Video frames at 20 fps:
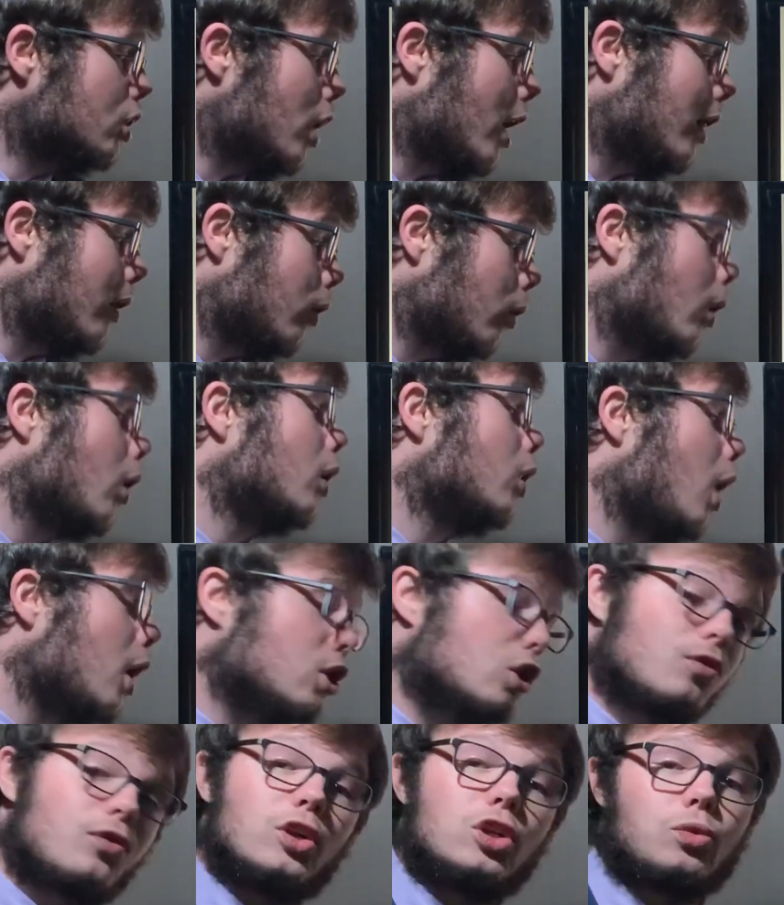
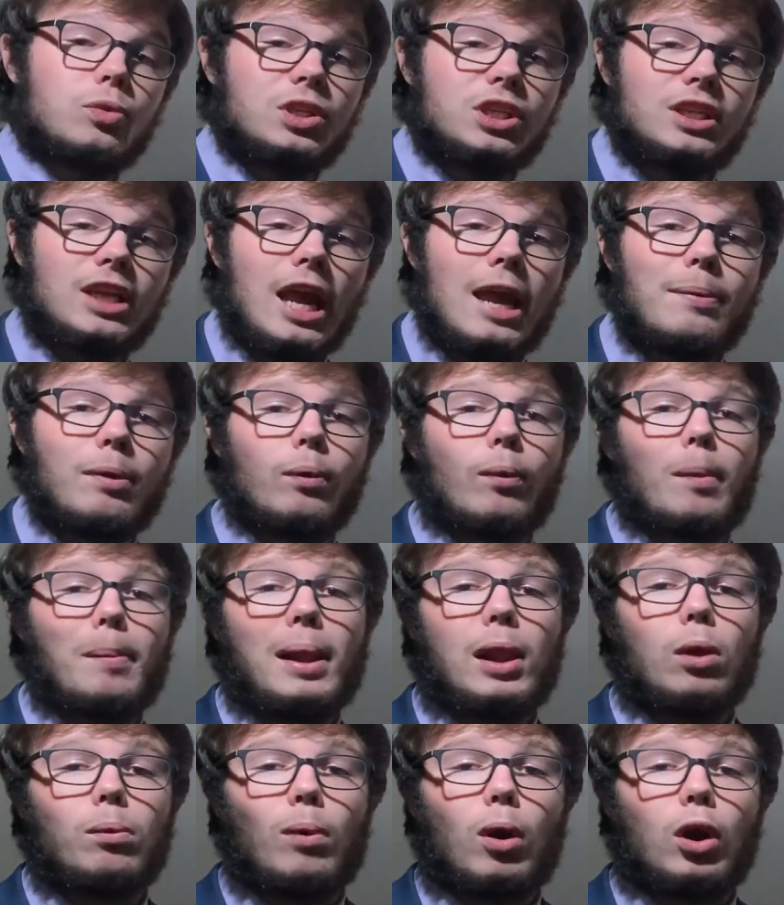would stay, but
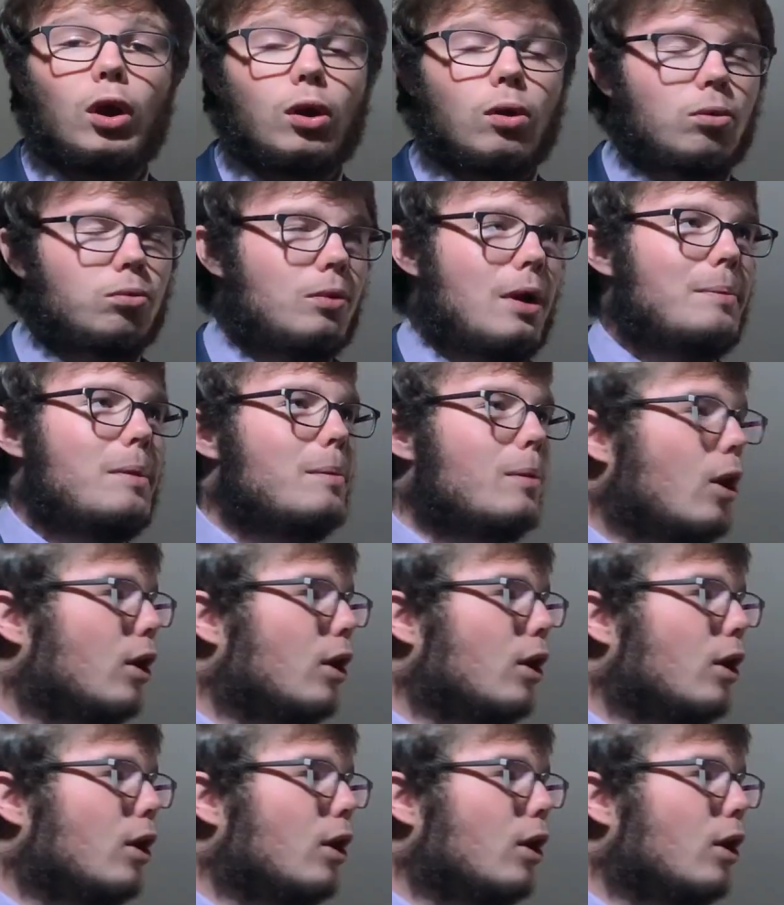Remy